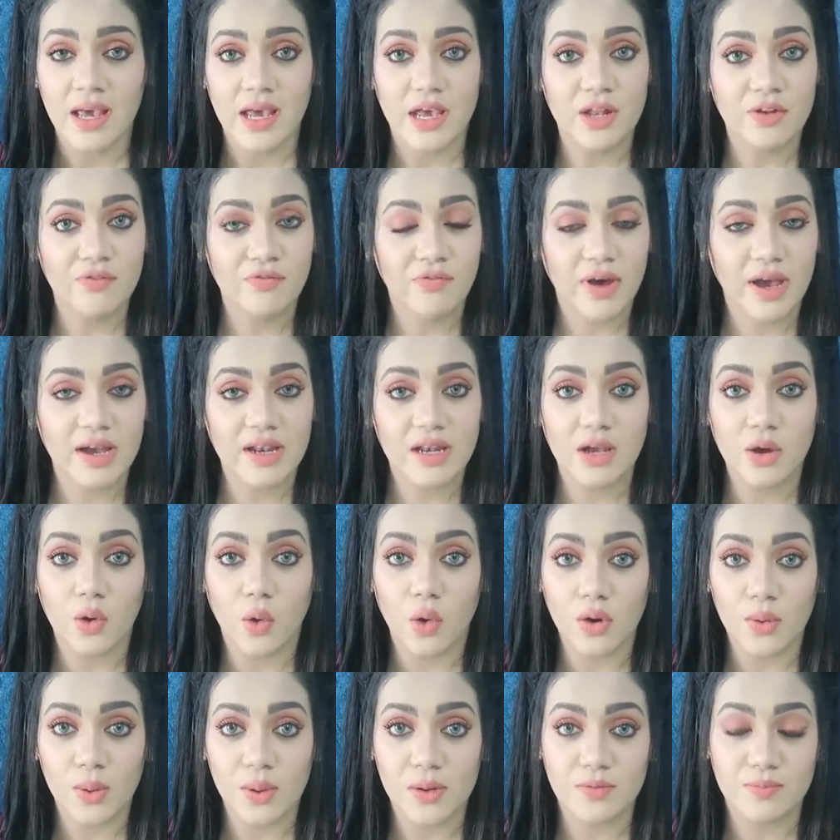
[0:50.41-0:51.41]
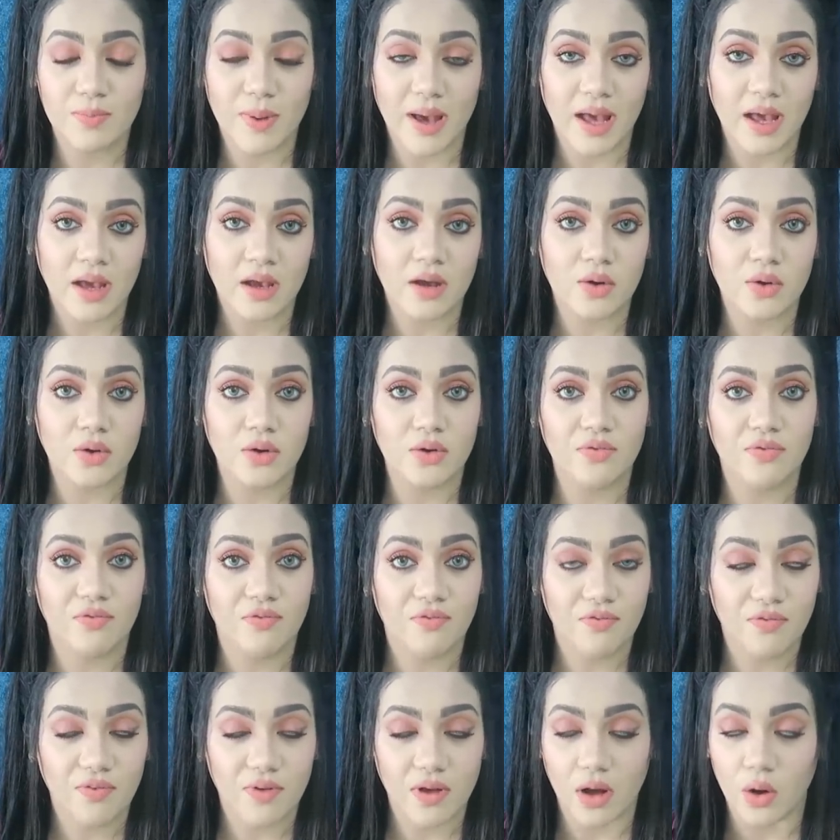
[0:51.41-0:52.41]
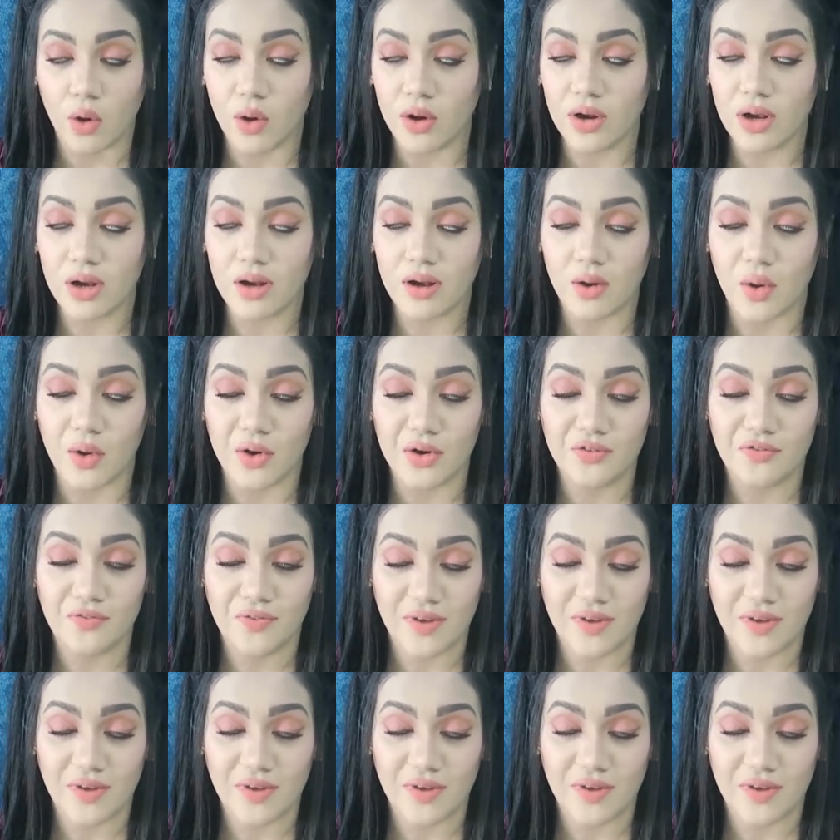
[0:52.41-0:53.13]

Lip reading: In fact, I always bank on a